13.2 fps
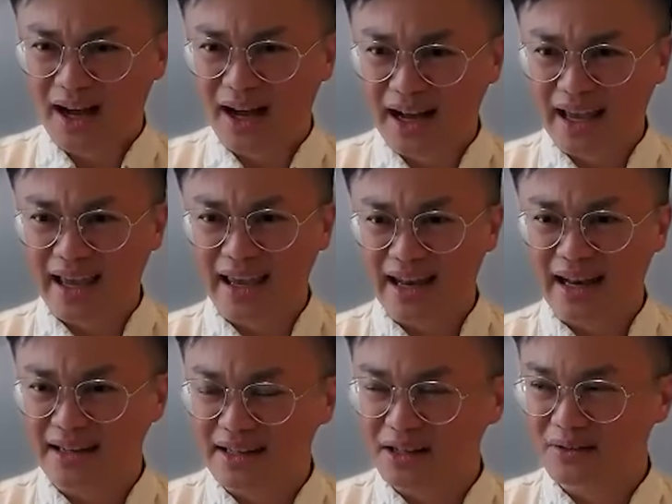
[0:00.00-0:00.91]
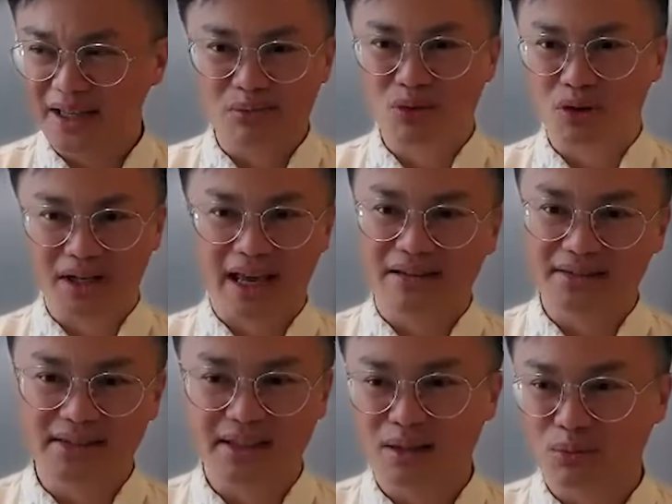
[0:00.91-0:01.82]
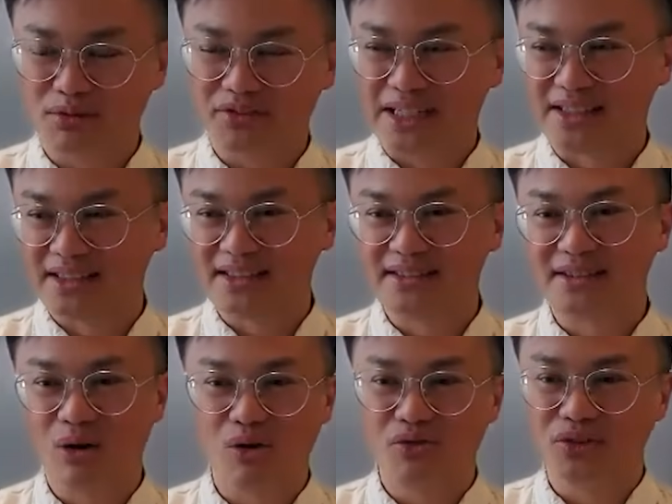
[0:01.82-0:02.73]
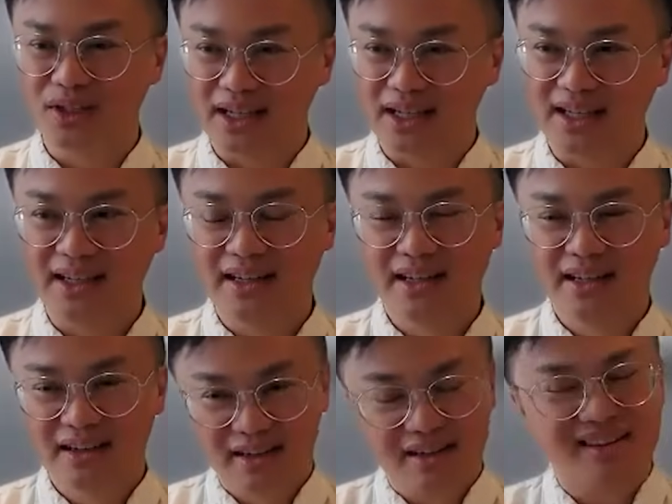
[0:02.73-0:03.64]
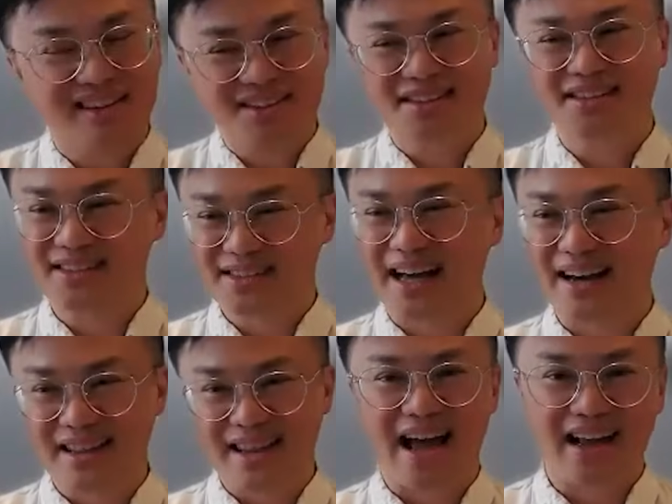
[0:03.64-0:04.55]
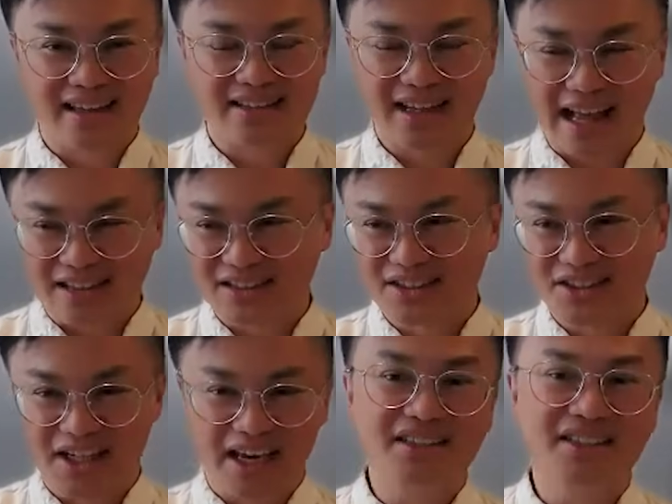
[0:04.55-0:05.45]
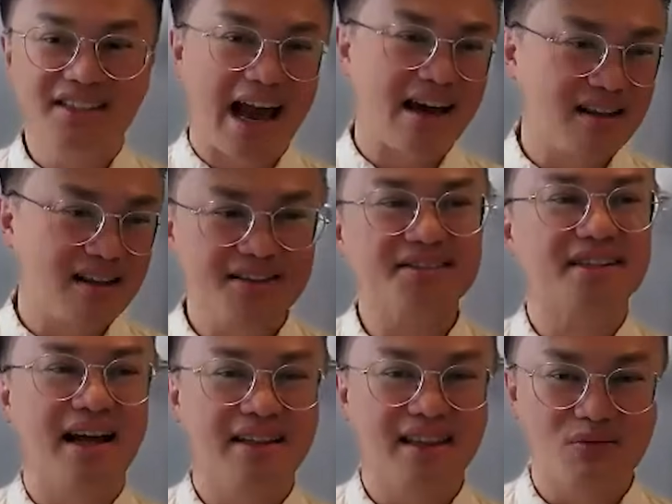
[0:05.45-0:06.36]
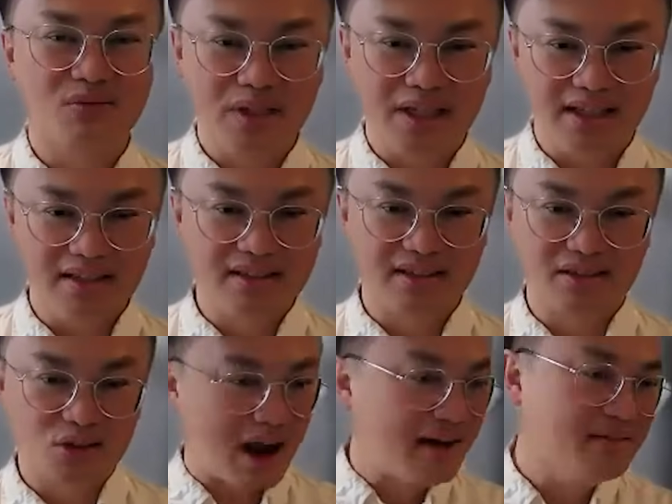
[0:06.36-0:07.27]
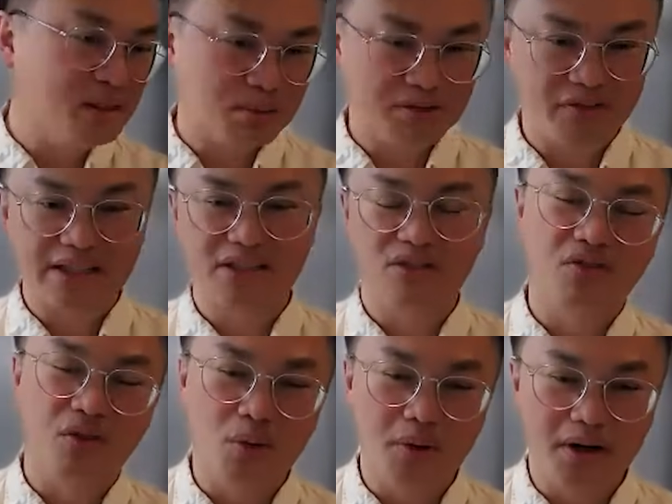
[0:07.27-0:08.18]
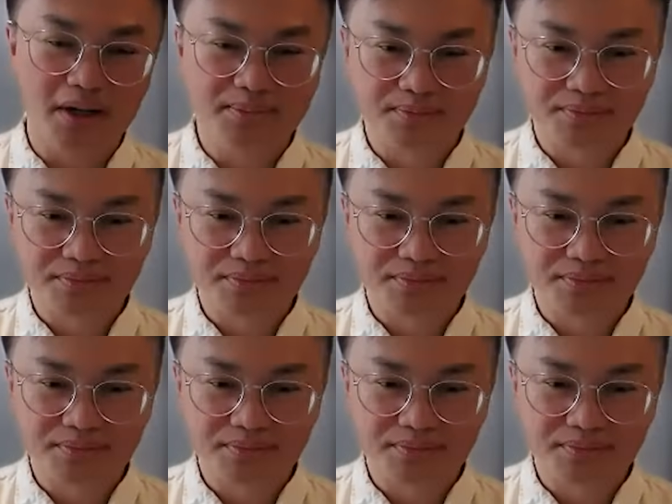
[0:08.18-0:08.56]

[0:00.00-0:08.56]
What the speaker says: and get more accountants in the profession. So hopefully this is kind of that change catalyst that we need to drive the profession forward.